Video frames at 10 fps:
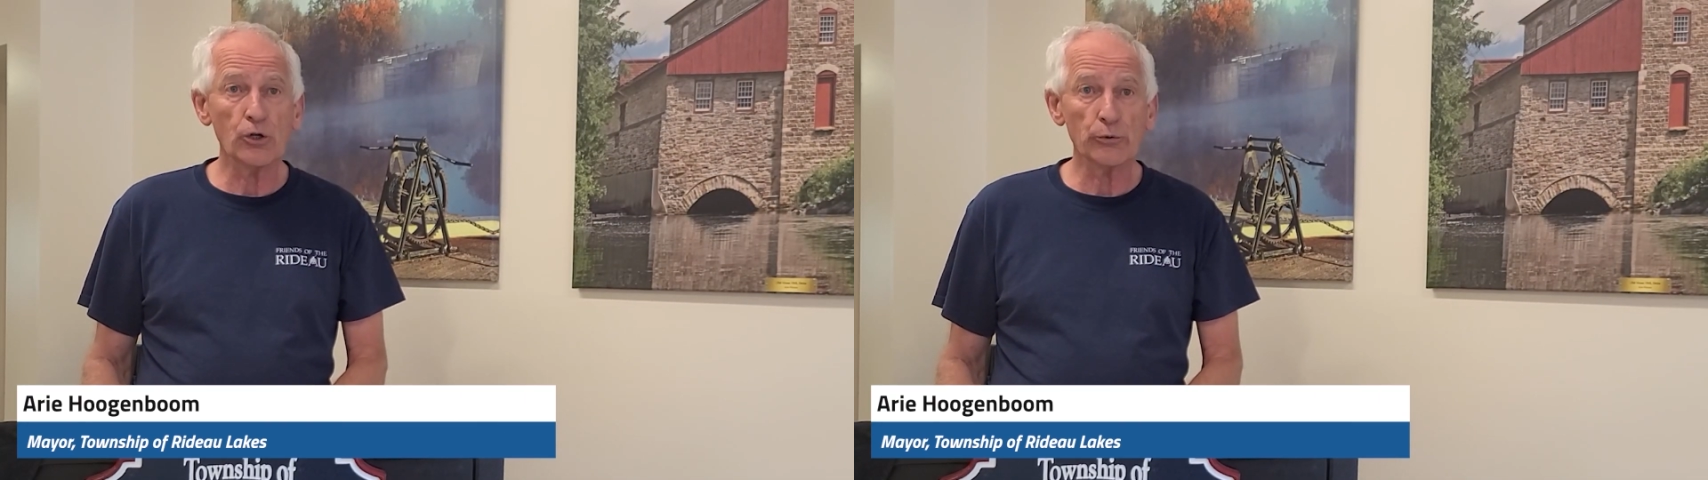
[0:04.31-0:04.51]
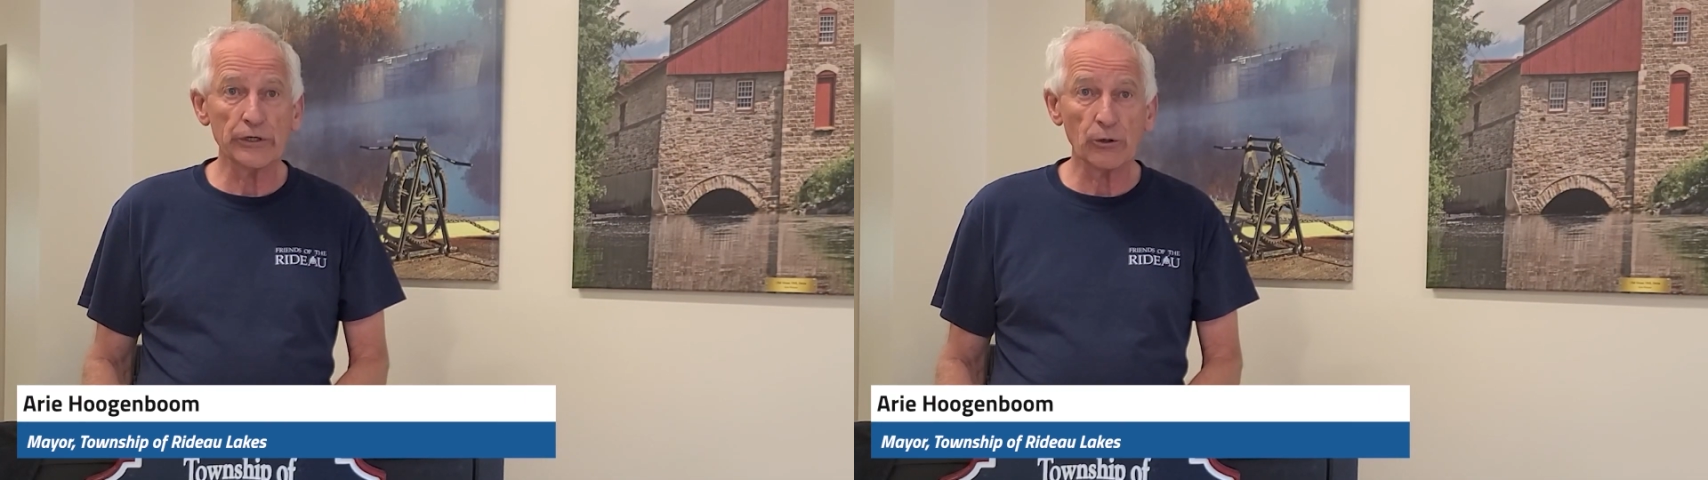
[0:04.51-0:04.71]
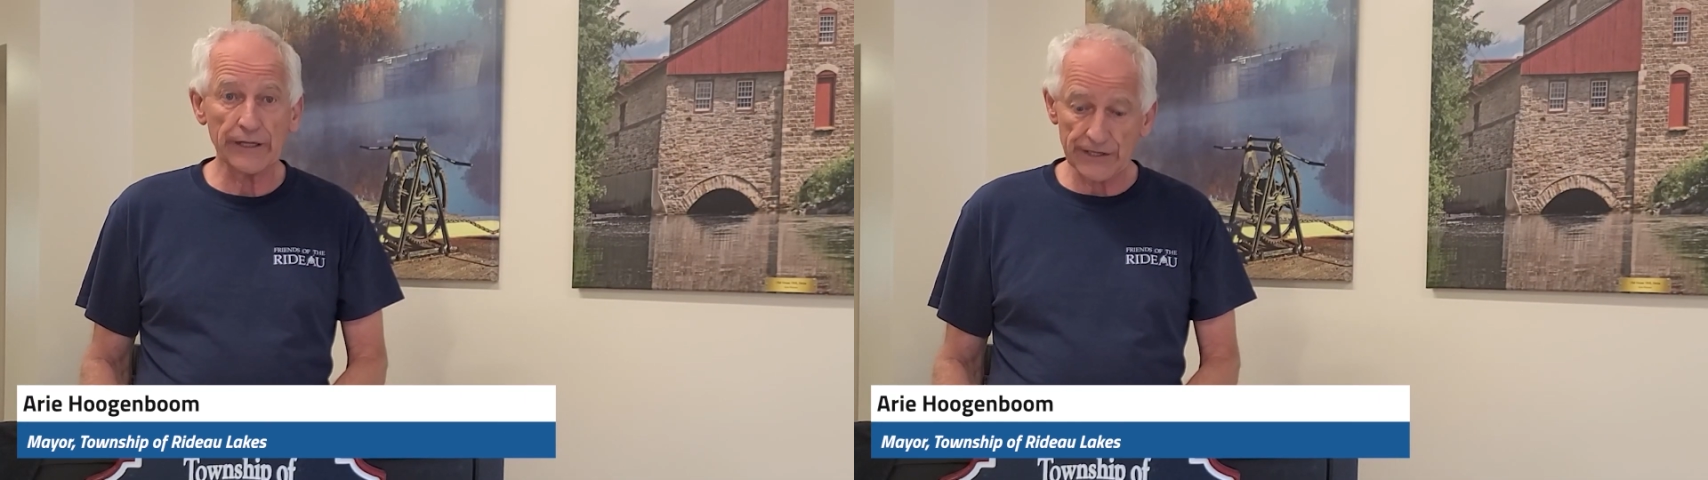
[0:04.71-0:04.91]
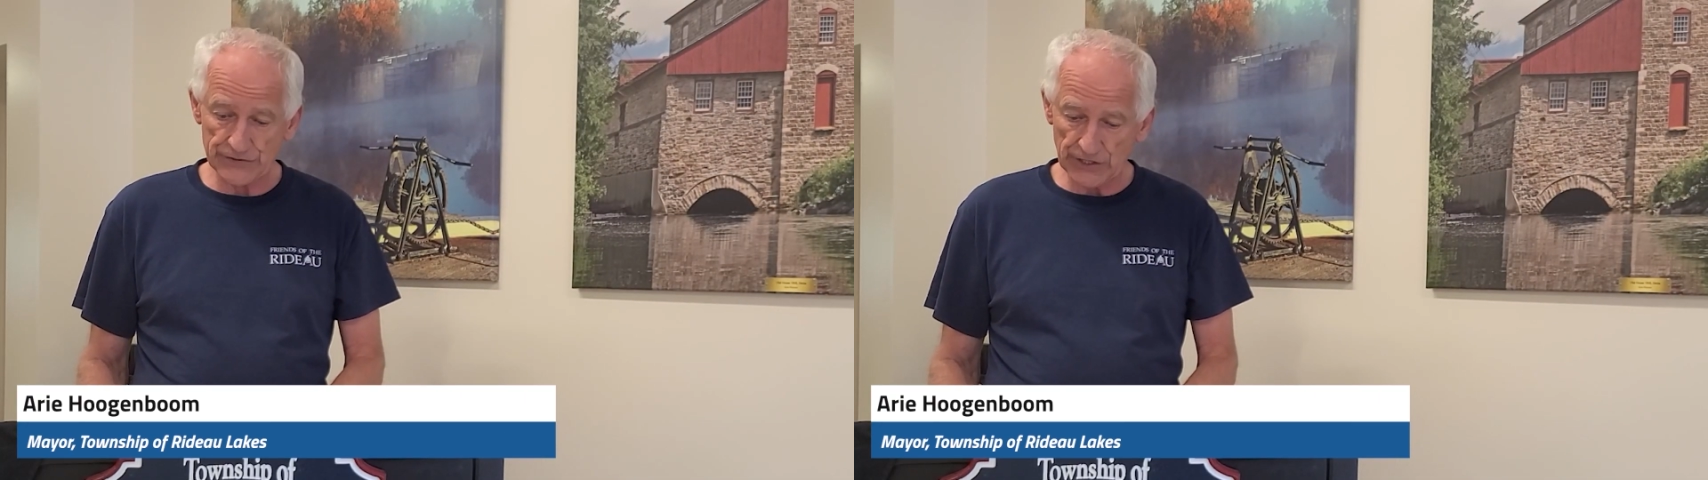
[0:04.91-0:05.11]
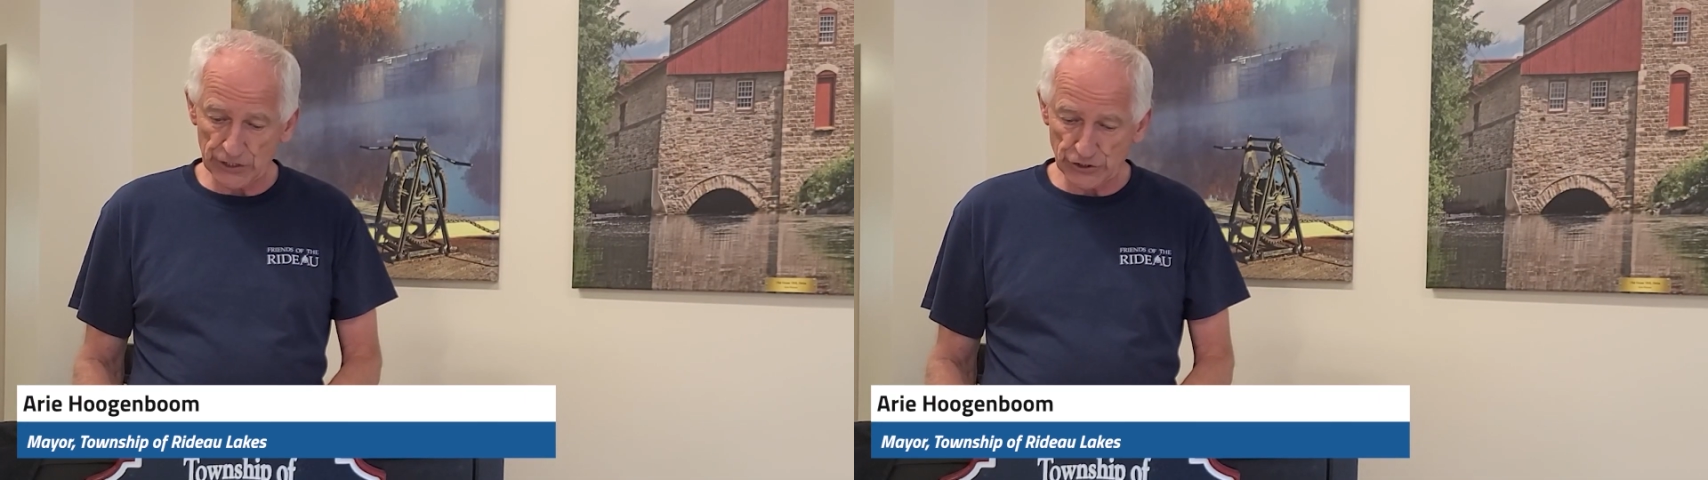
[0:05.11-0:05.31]
Rideau Lakes
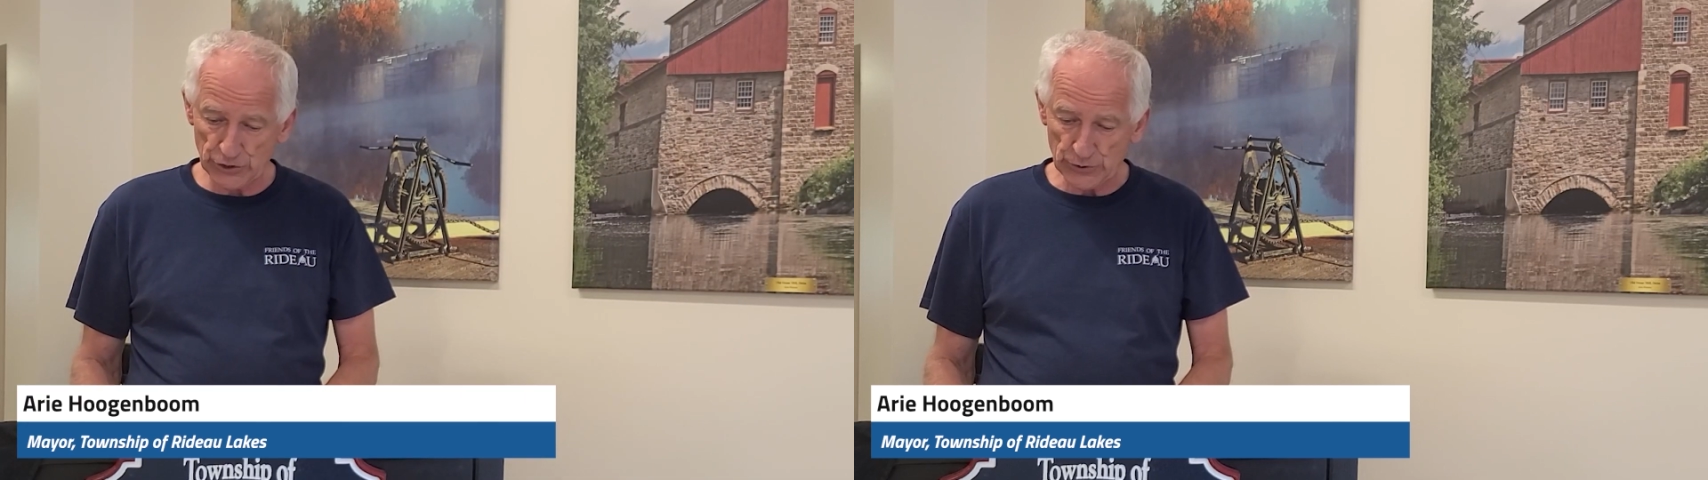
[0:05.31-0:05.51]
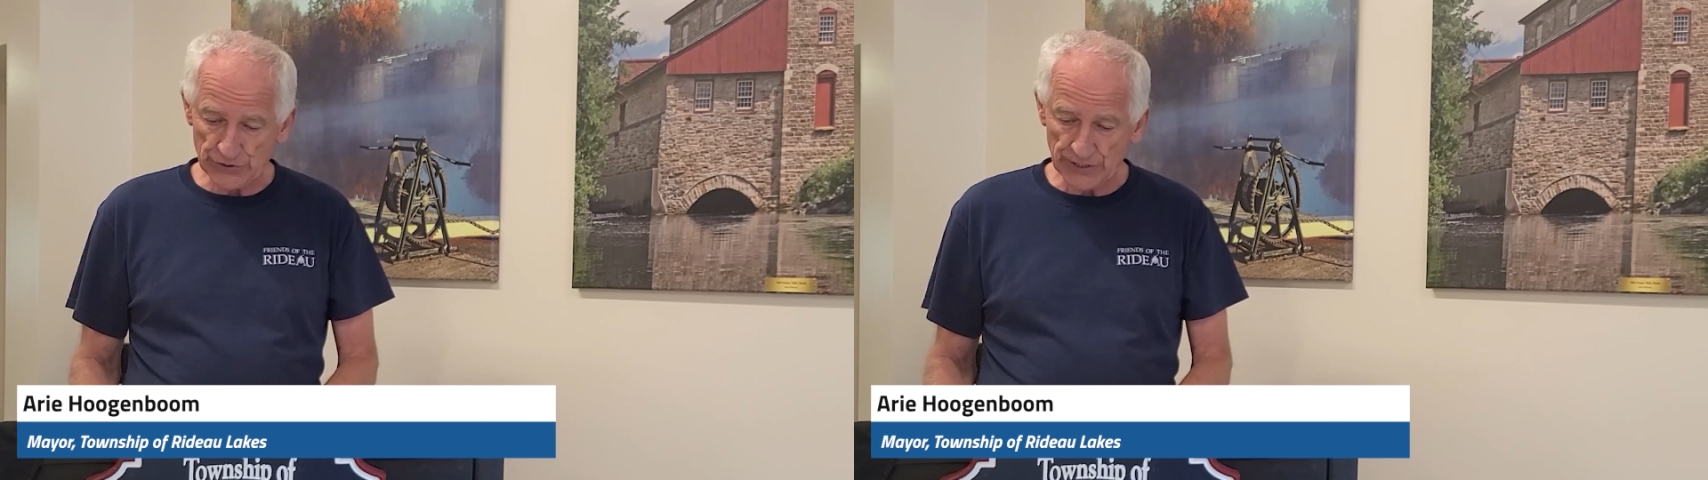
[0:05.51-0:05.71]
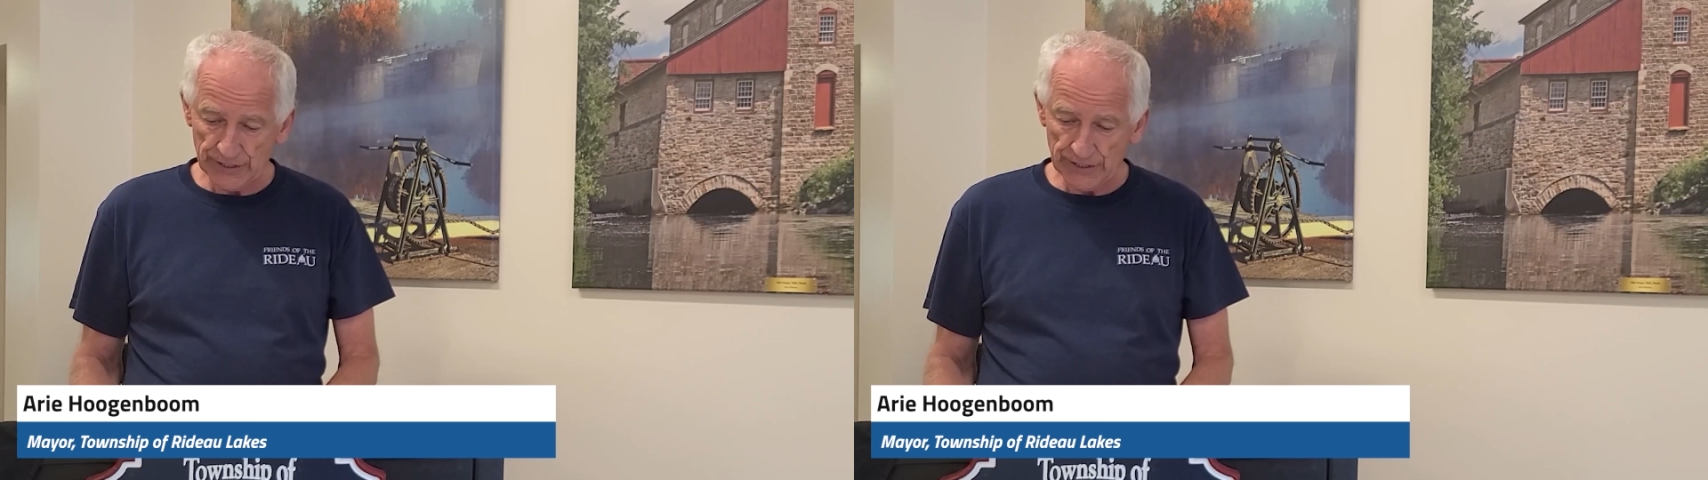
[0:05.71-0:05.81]
issues.